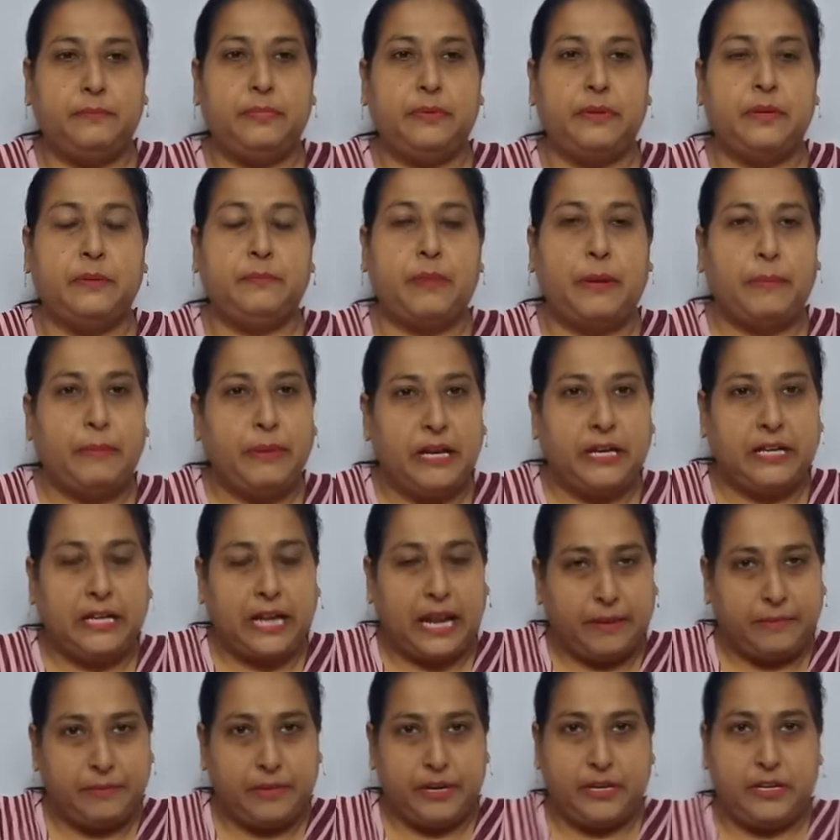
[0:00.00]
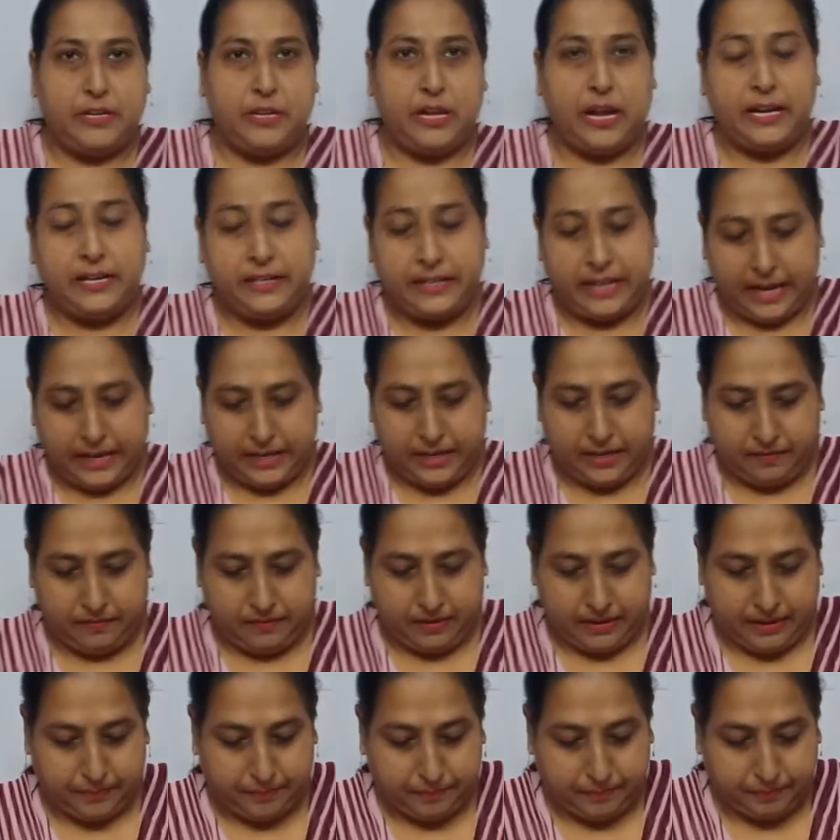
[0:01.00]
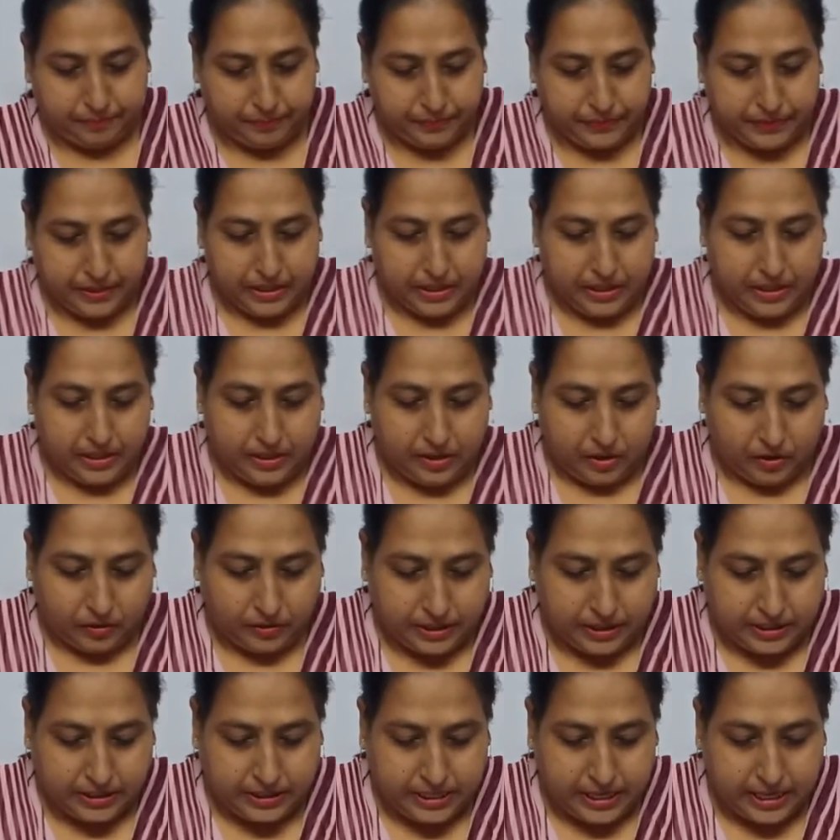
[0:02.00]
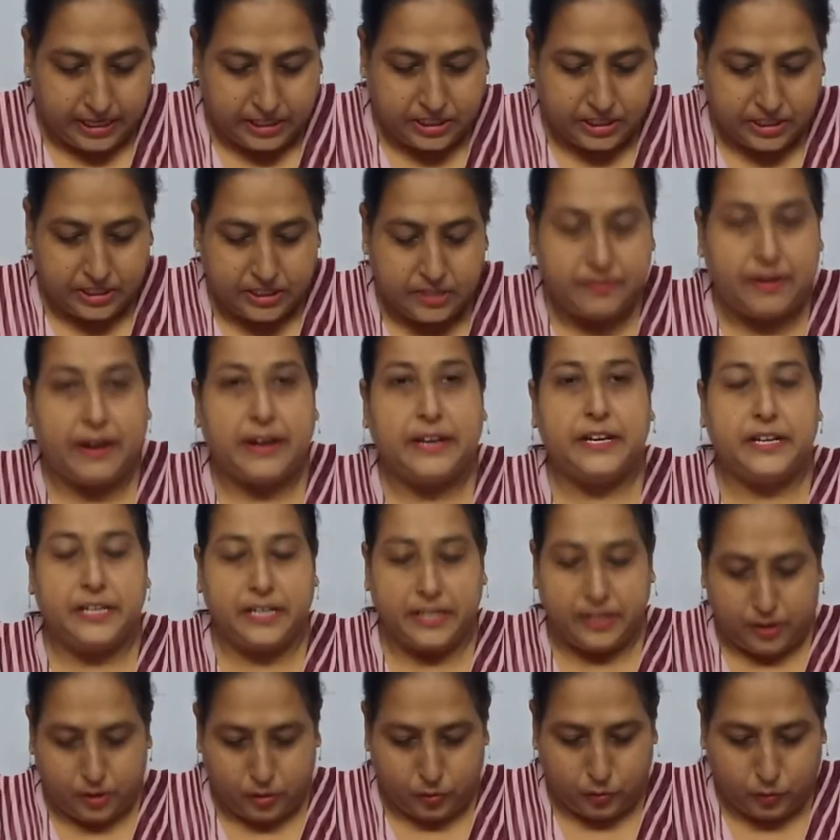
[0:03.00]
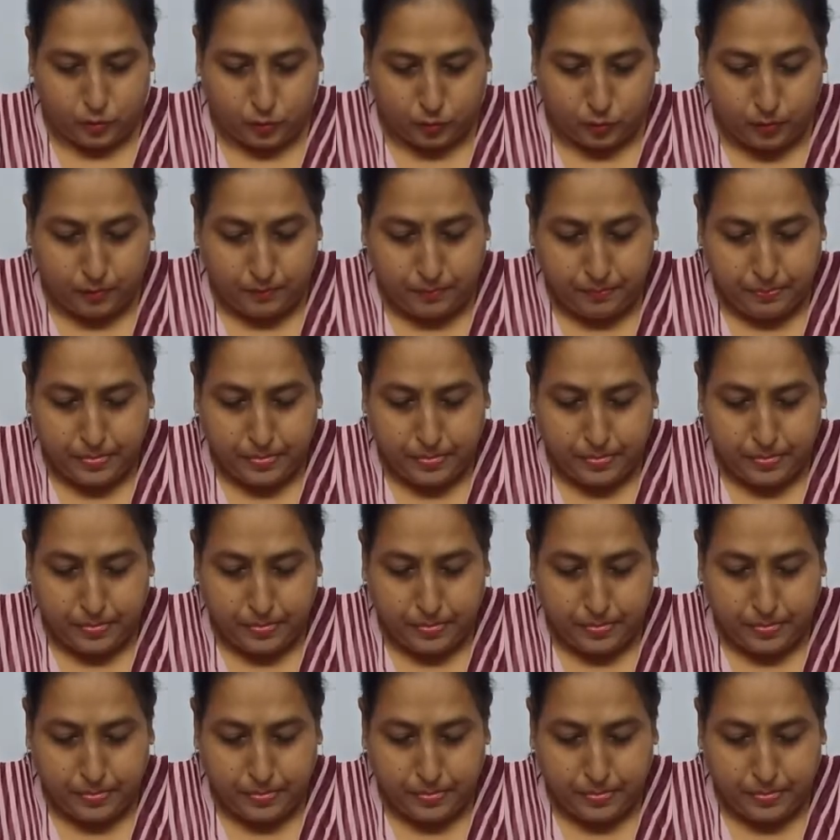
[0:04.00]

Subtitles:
public library at Canterville. Now the stage is divided into two.